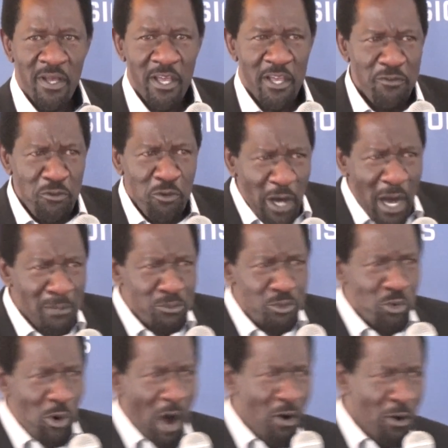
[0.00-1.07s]
if you come
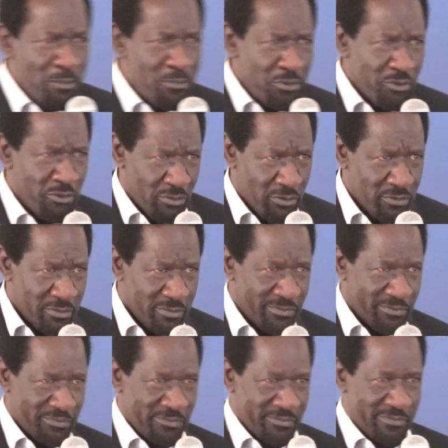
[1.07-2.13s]
to our bureau
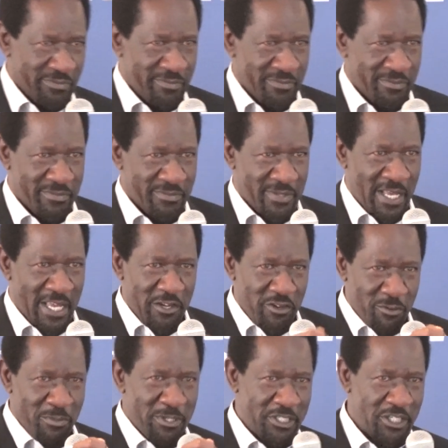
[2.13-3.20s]
and
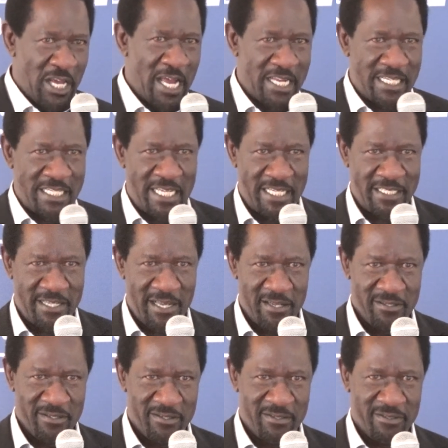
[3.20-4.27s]
you've been sharing data,
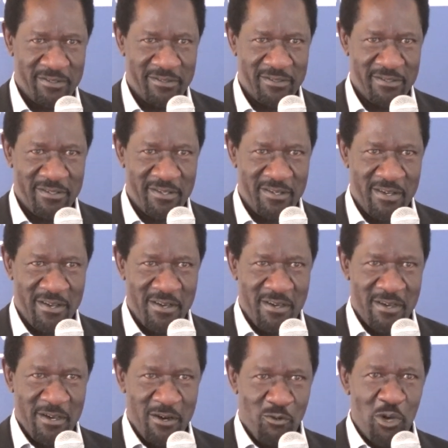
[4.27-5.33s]

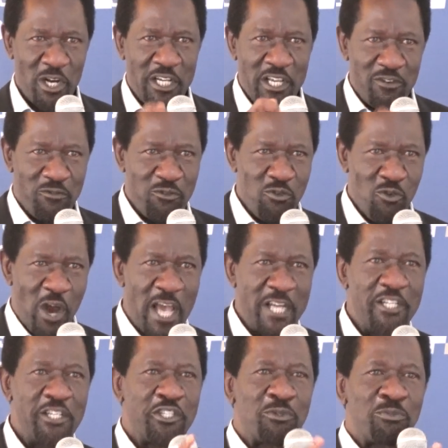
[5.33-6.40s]
we'll give you a
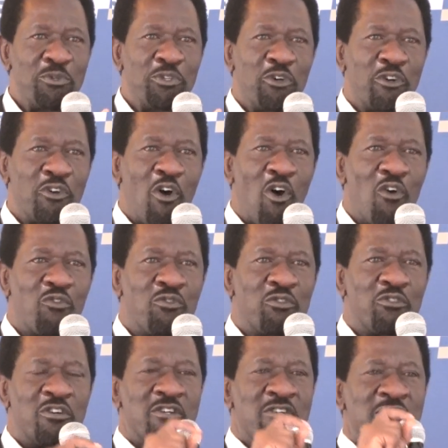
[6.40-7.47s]
distribution of
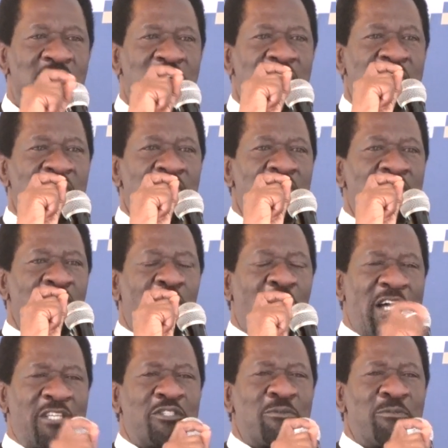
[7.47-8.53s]
your
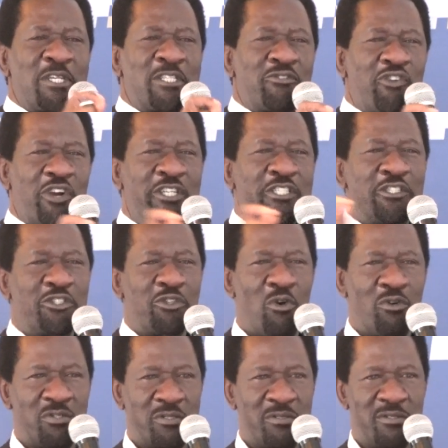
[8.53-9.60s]
customers' credit
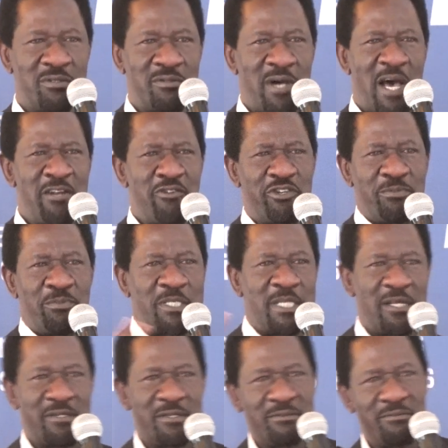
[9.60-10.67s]
scores,
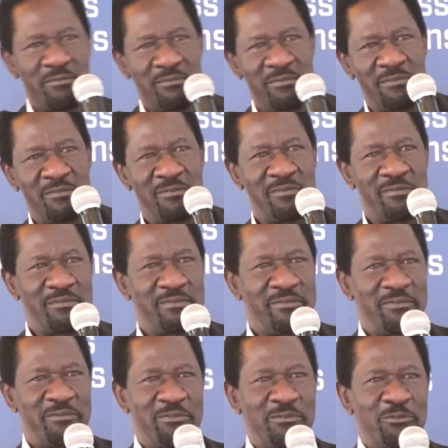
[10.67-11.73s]
100%.
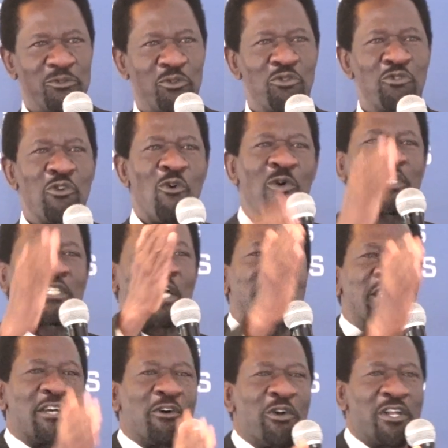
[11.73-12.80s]
So you know what
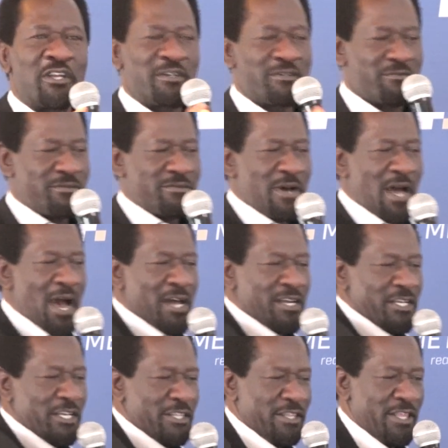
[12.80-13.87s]
category are
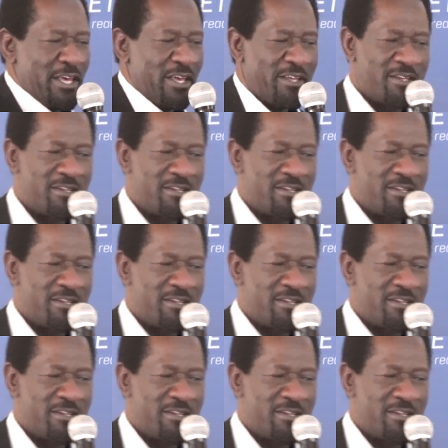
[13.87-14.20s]
in the